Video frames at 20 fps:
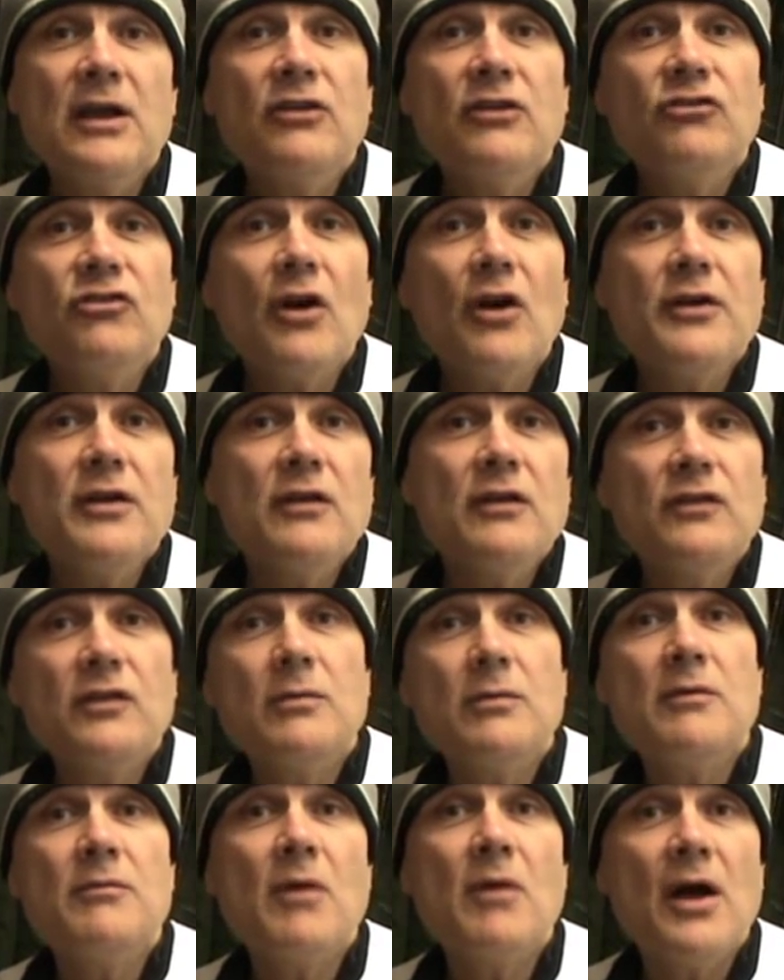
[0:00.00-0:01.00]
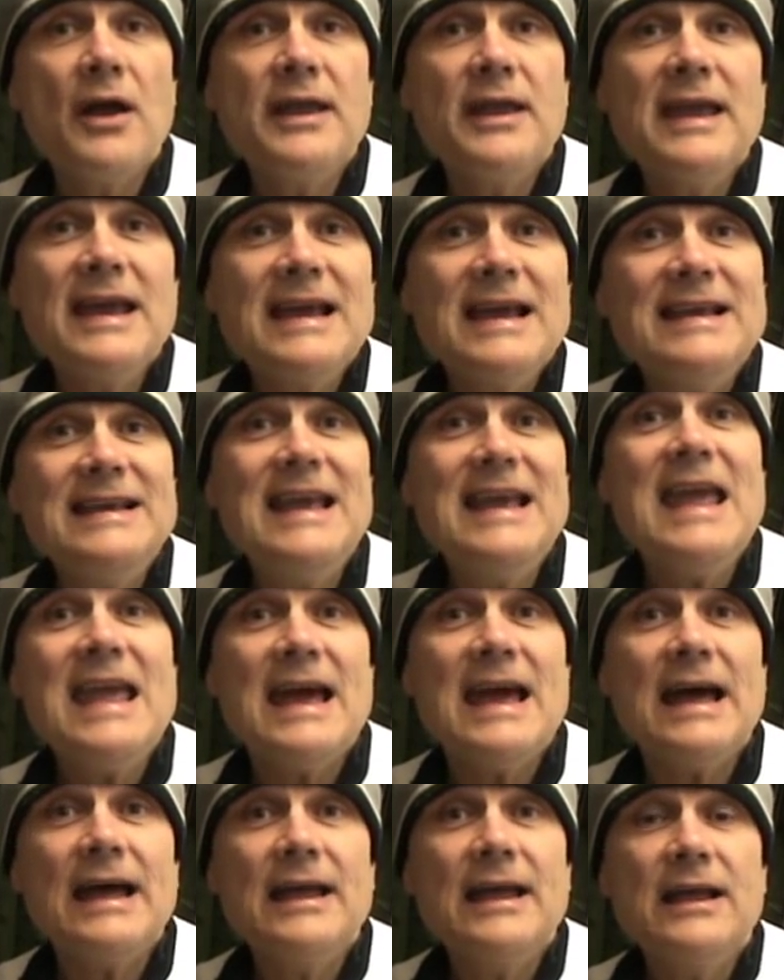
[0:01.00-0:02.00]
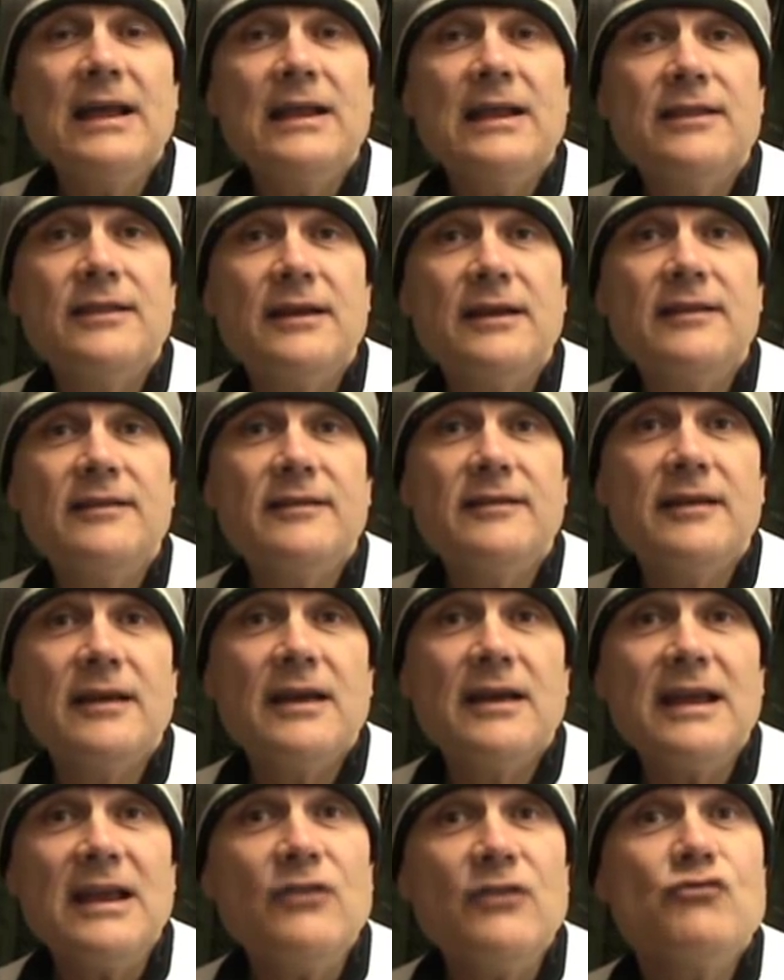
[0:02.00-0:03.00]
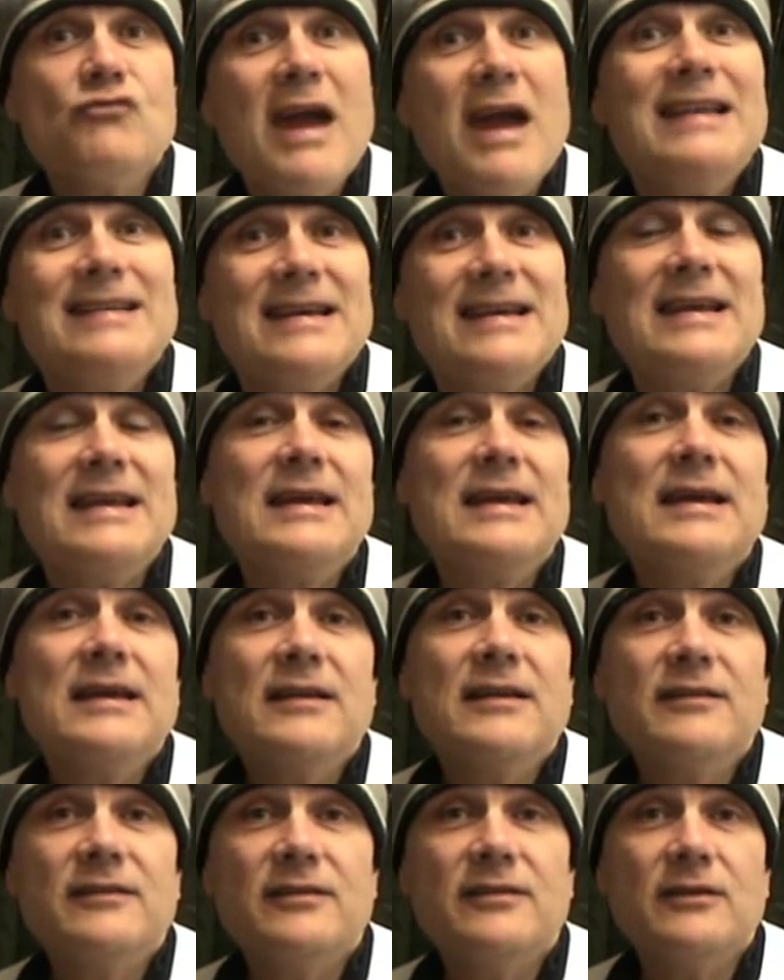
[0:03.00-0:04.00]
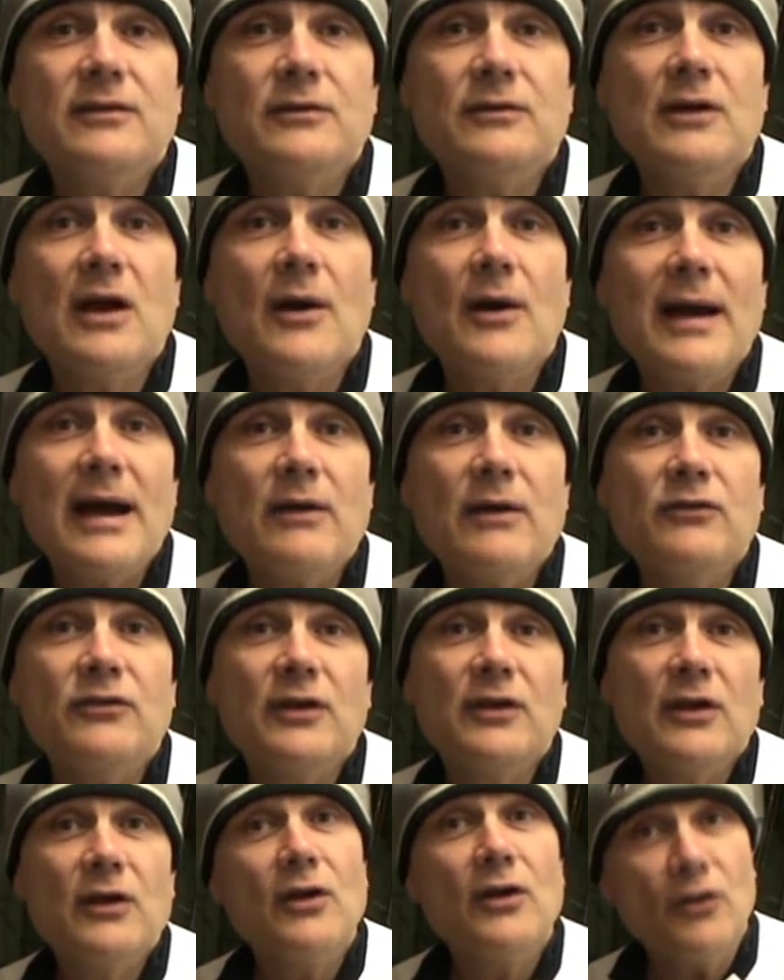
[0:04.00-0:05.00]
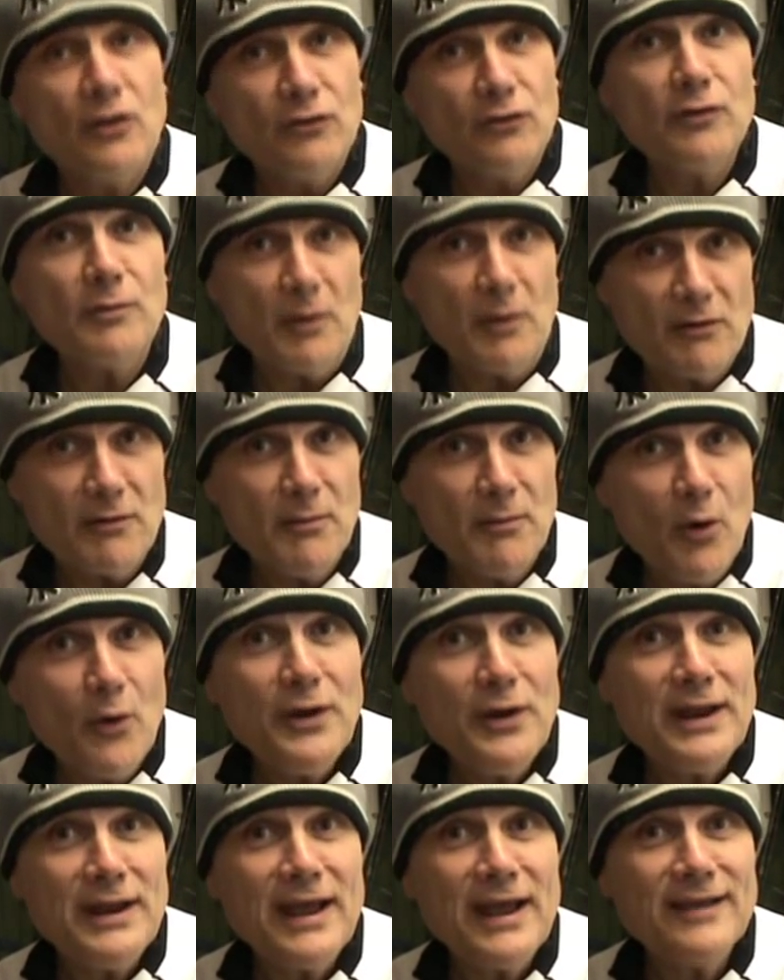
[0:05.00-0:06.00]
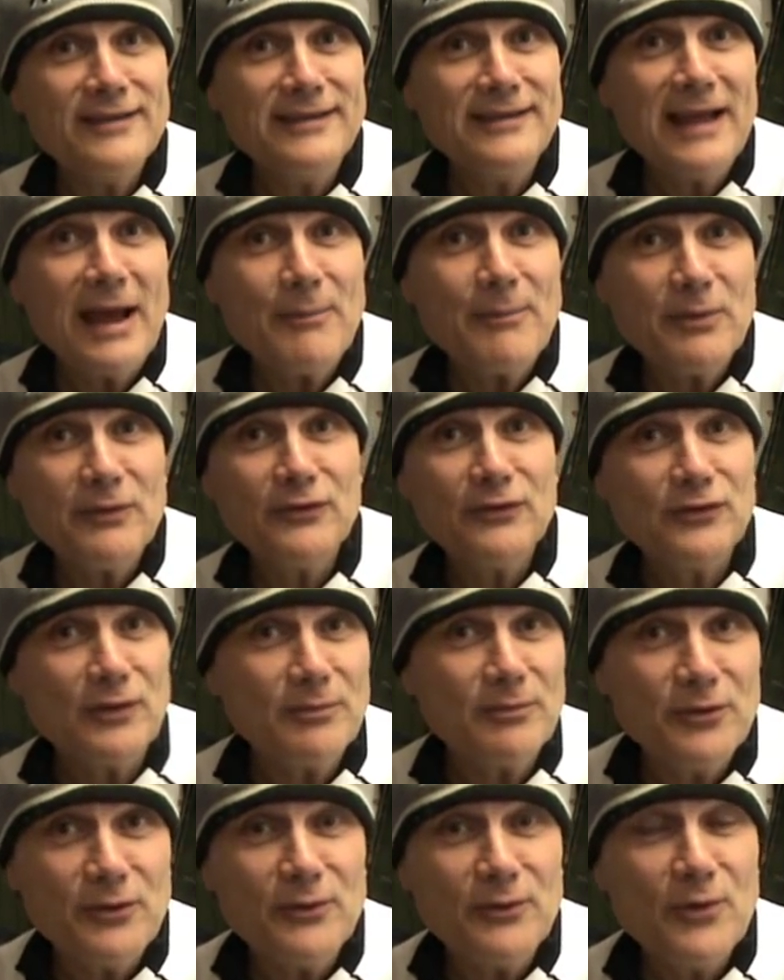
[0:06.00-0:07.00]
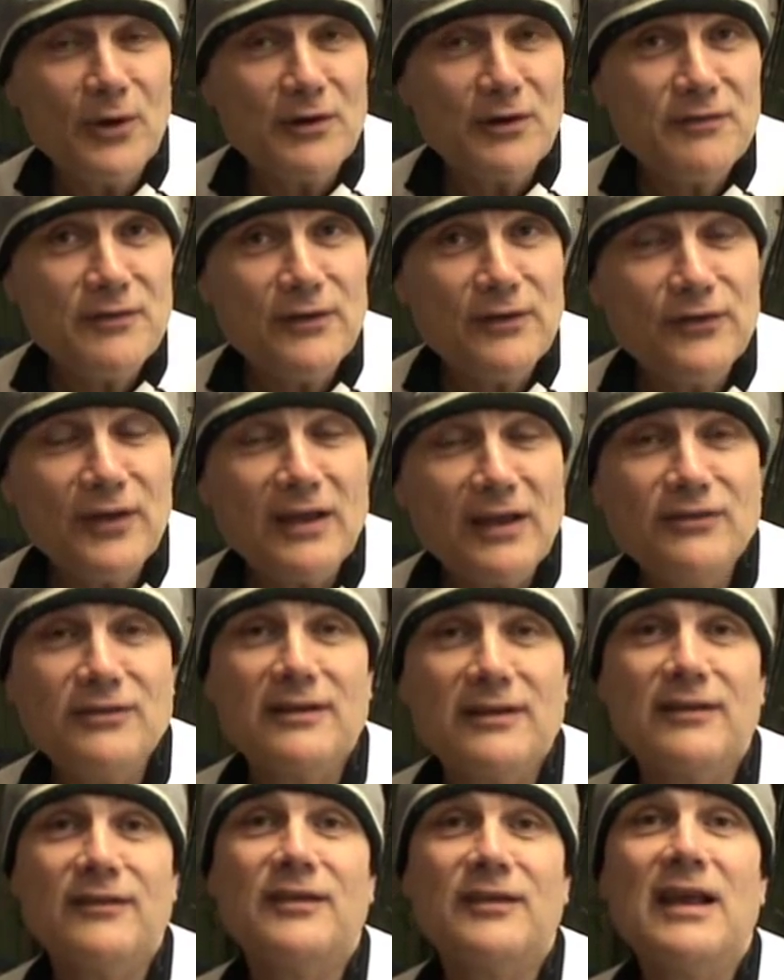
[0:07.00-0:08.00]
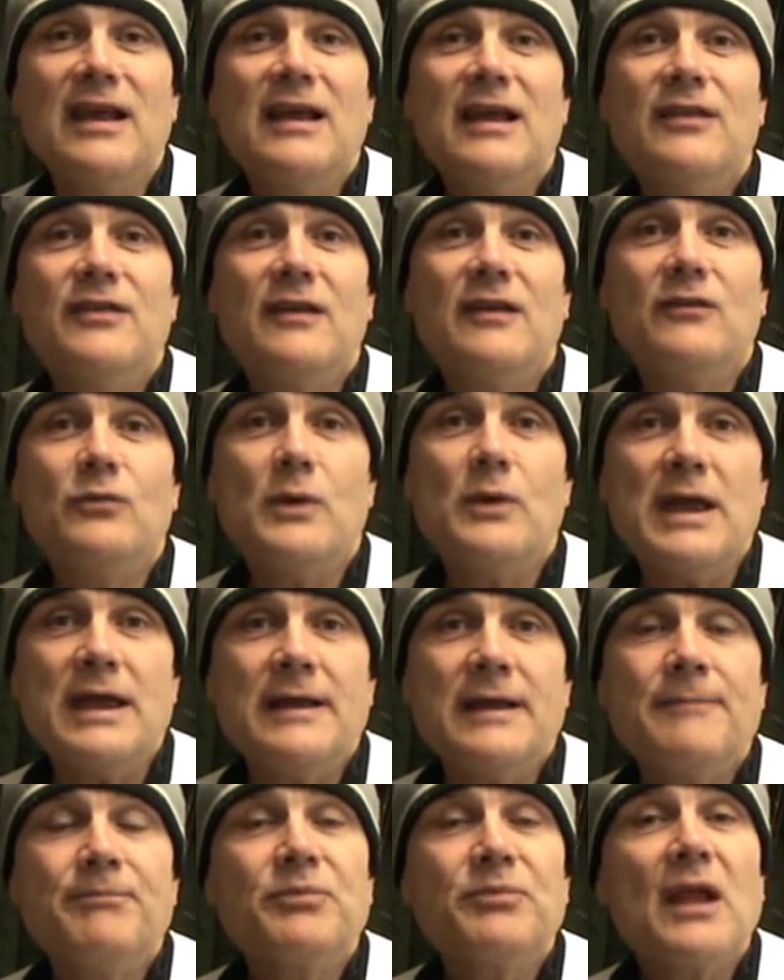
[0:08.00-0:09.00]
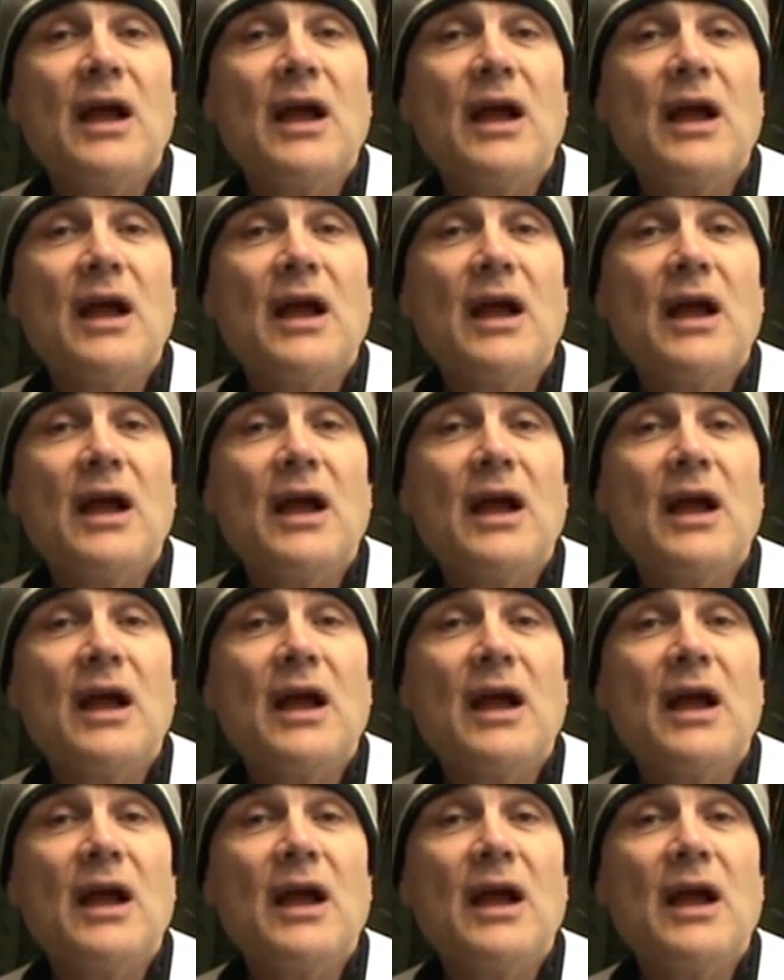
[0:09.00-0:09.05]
show you some of my gear that uh, is ready to go out tomorrow morning as it happens because I'm doing quite a few sessions this week.